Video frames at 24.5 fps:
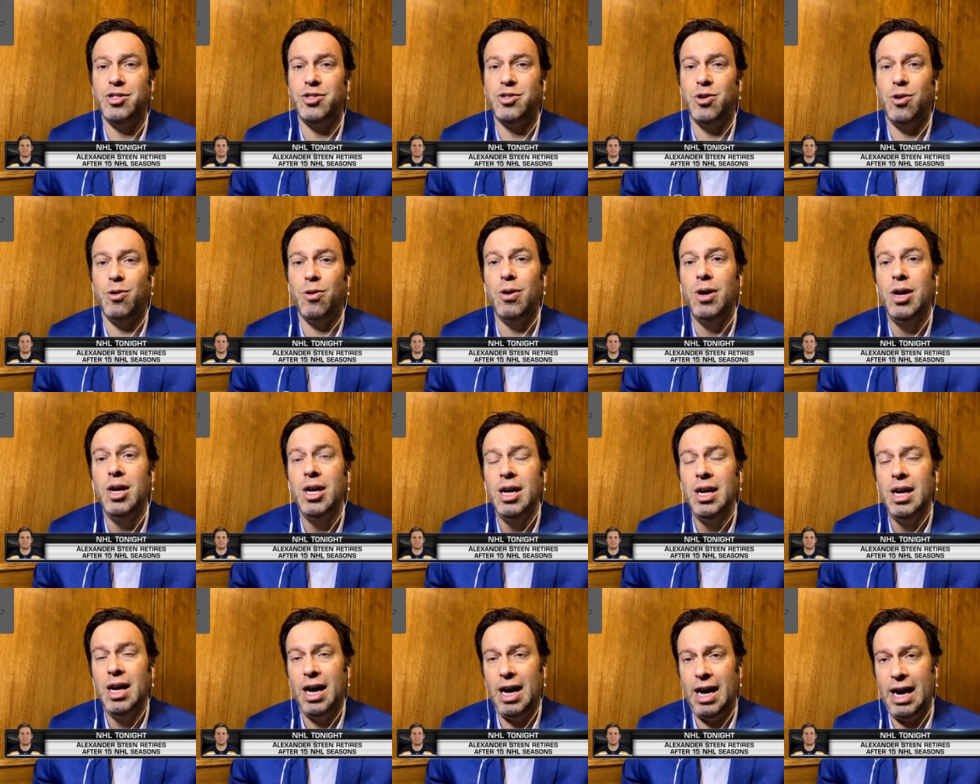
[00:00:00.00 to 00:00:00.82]
So
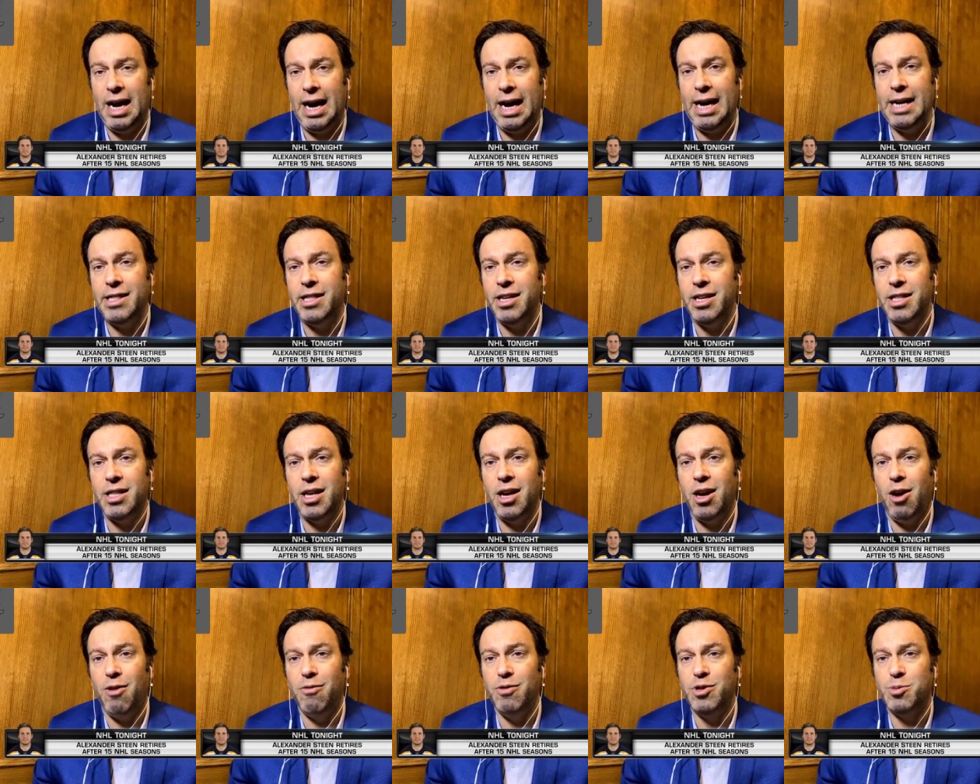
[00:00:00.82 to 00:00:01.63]
I think
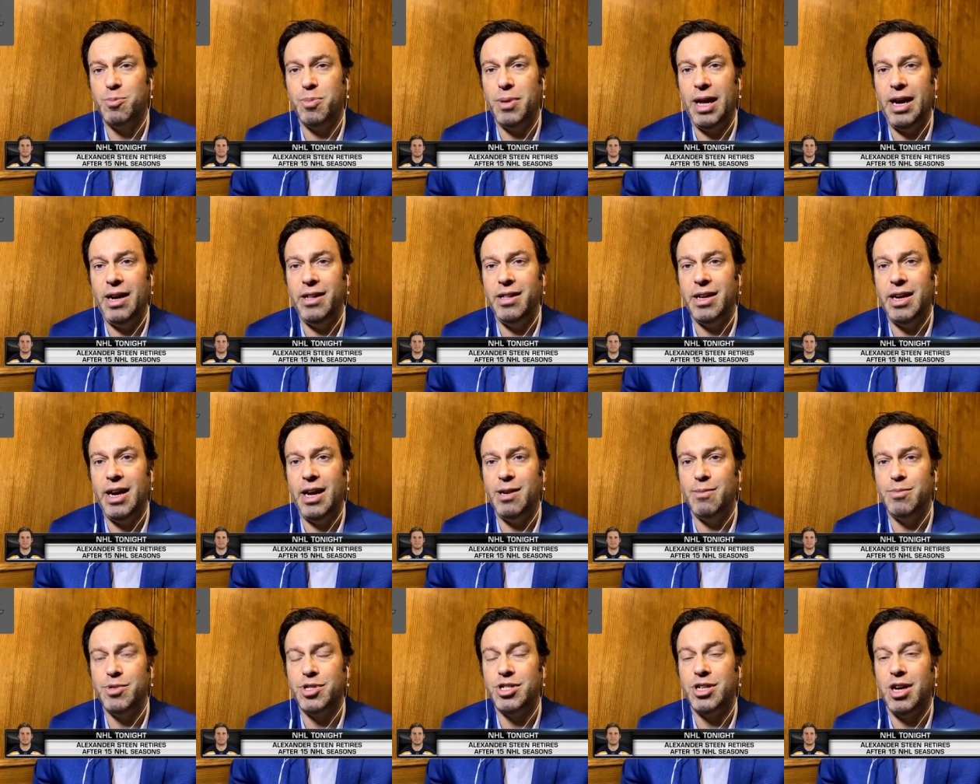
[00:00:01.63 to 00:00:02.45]
they always plan to
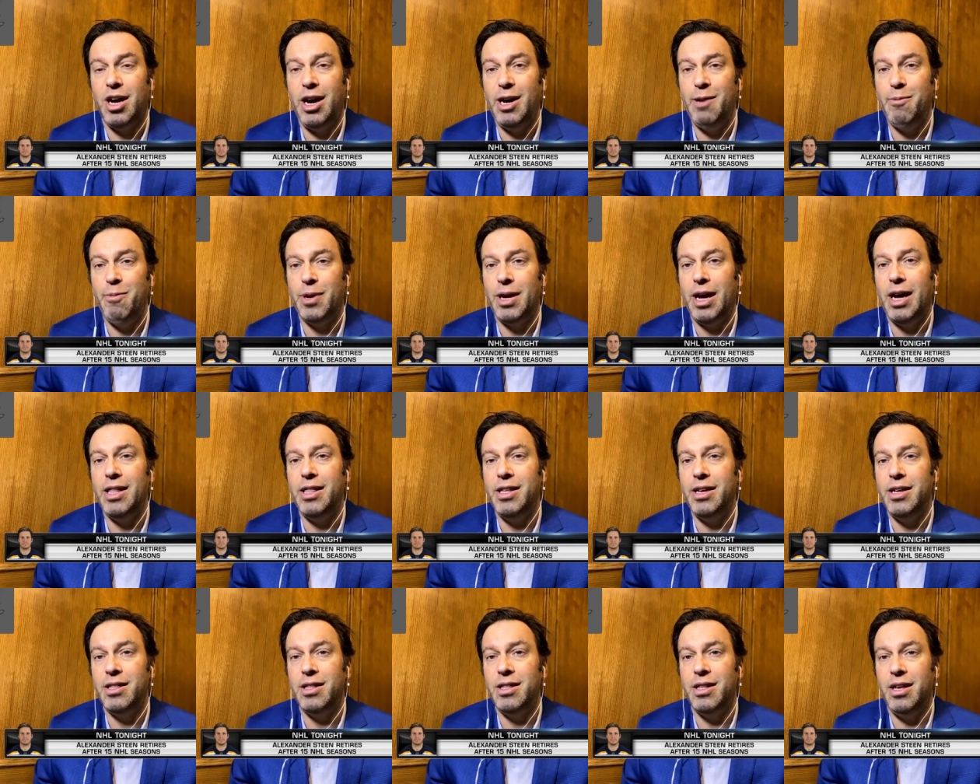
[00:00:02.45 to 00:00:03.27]
get him signed, but I
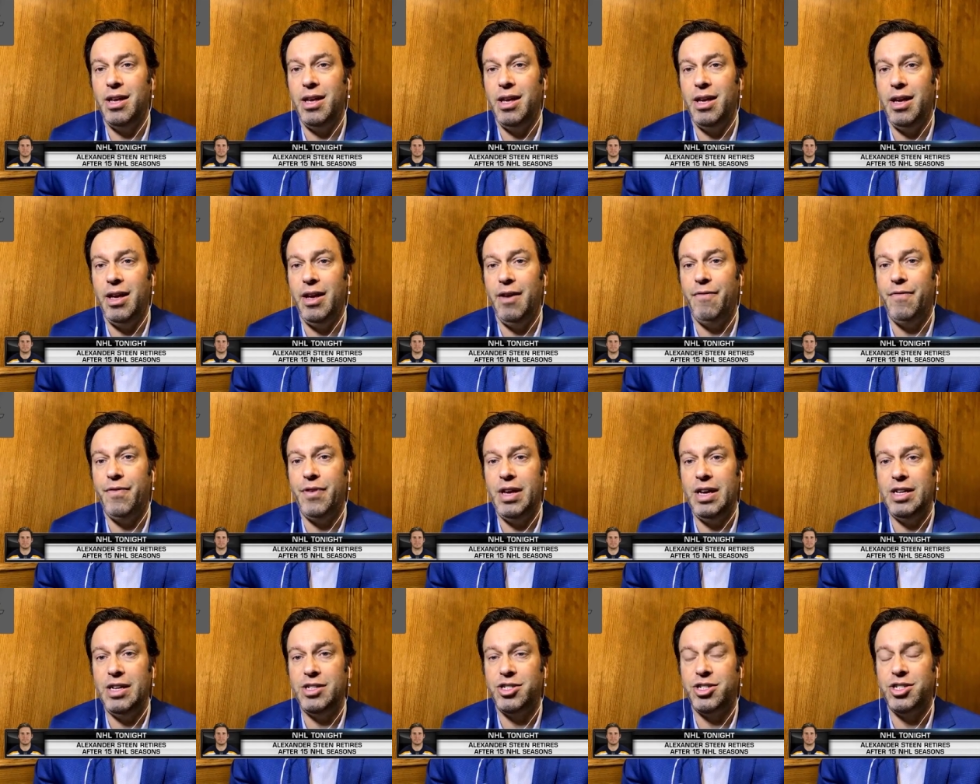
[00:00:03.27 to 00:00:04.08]
think if
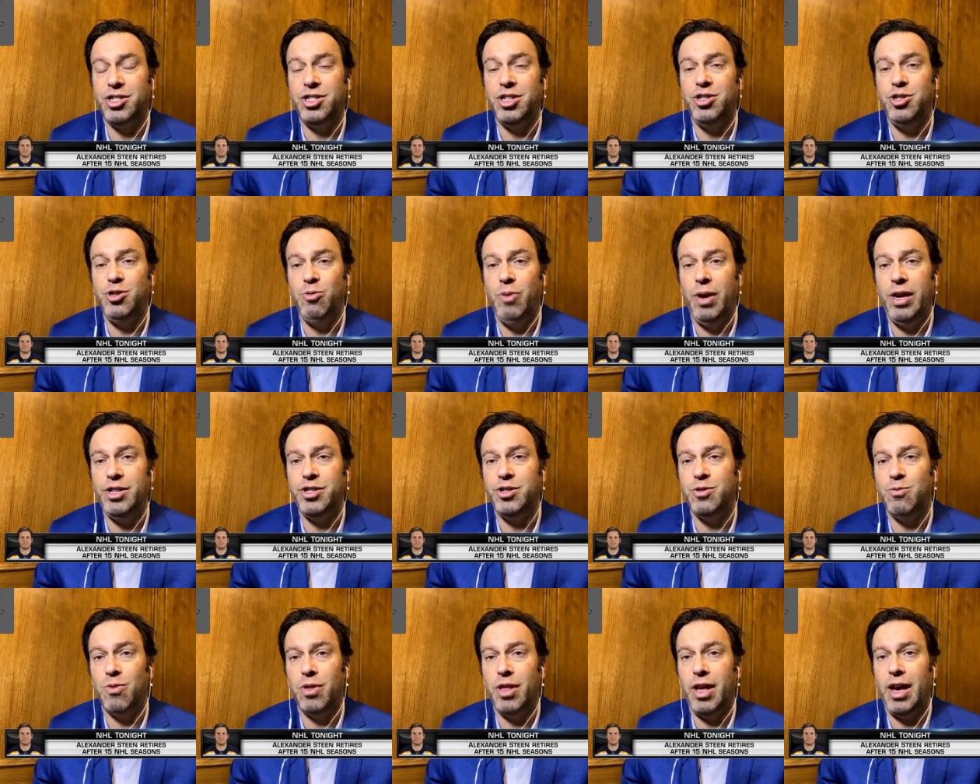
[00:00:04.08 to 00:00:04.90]
it's a
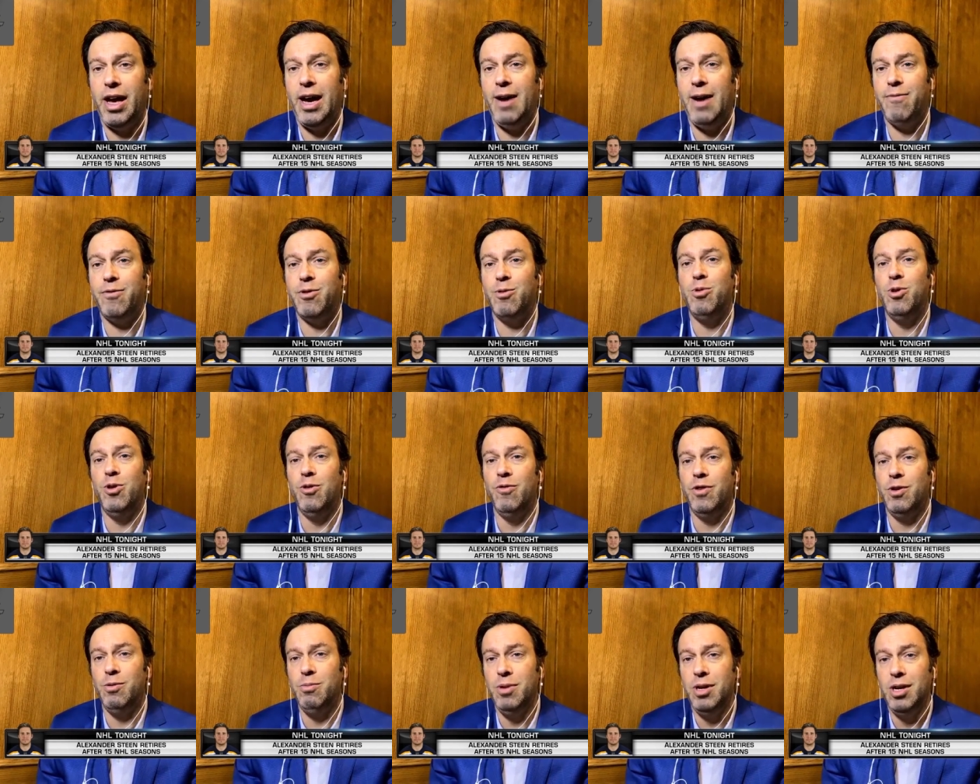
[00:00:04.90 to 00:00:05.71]
situation where they have to
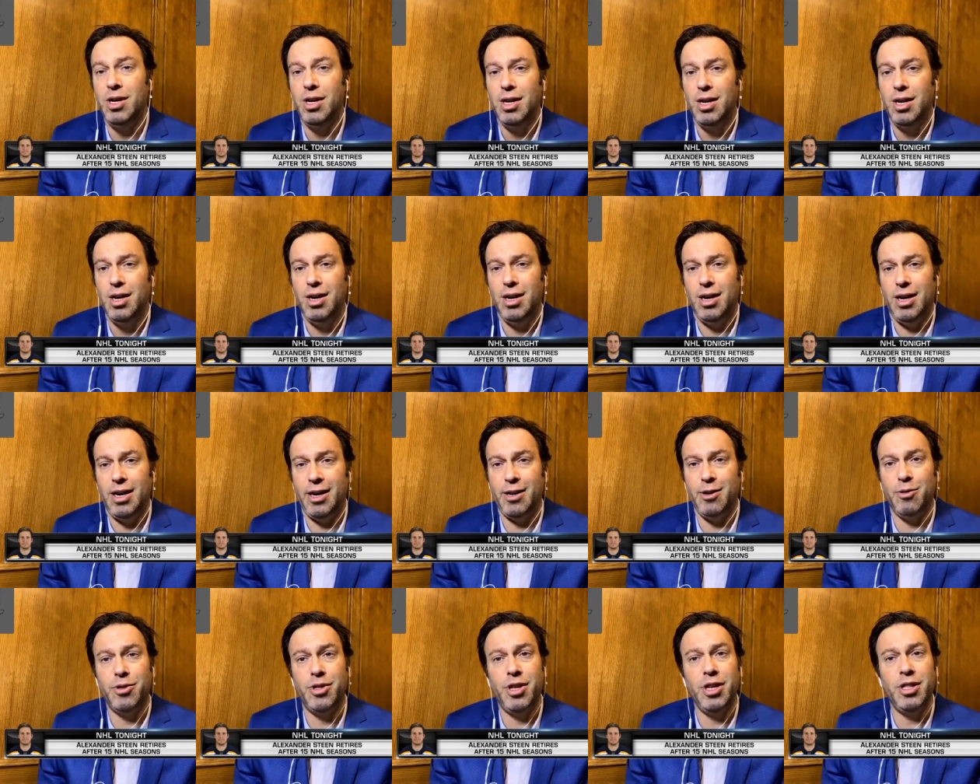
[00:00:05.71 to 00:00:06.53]
move him, I
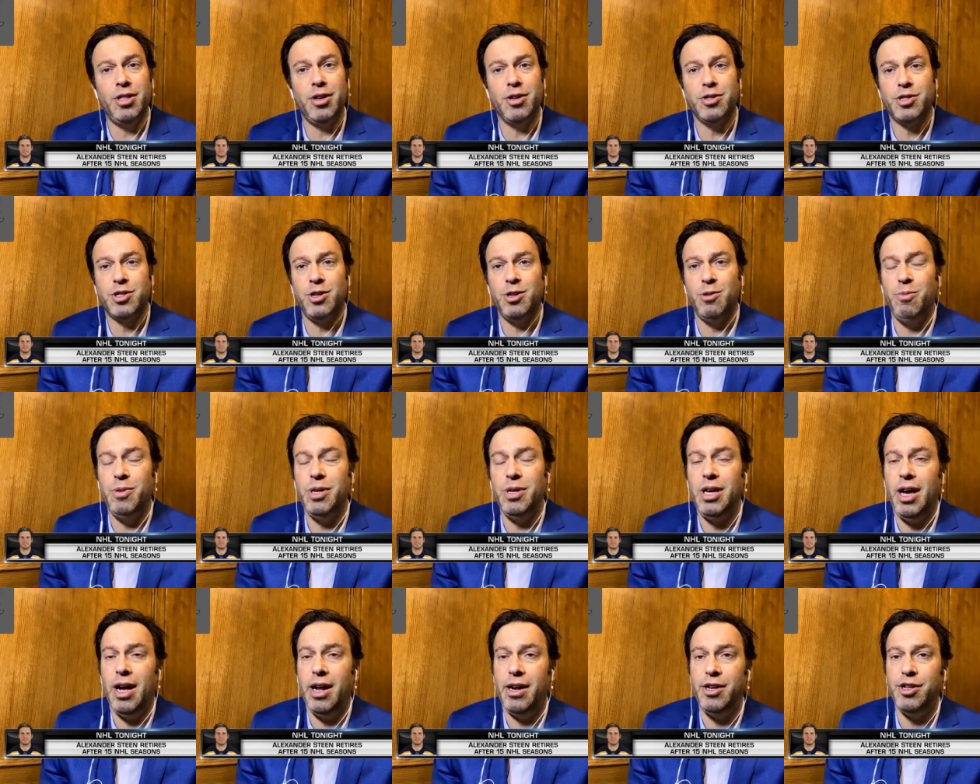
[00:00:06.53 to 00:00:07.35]
don't think there's going to
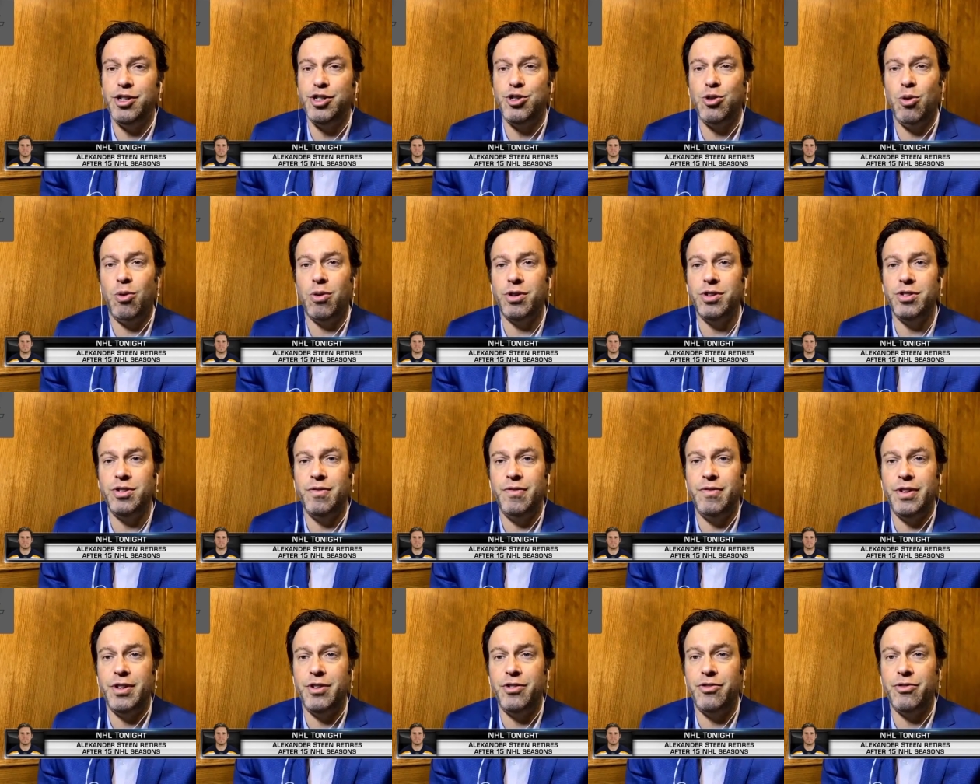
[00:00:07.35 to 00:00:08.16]
be any shortage
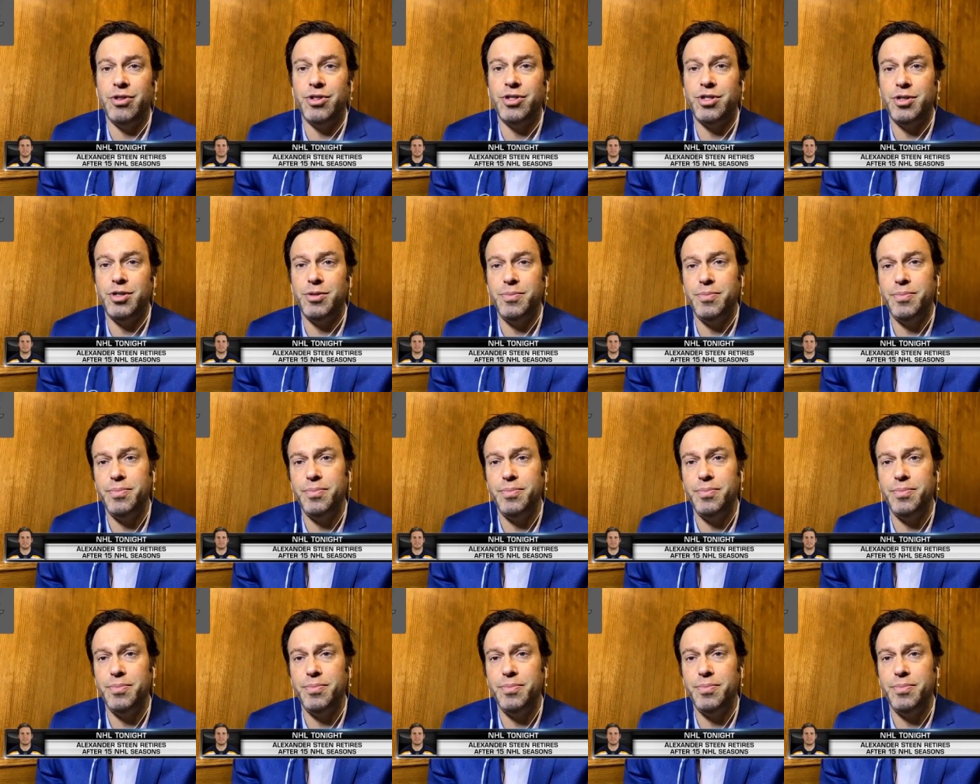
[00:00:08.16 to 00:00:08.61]
of interest.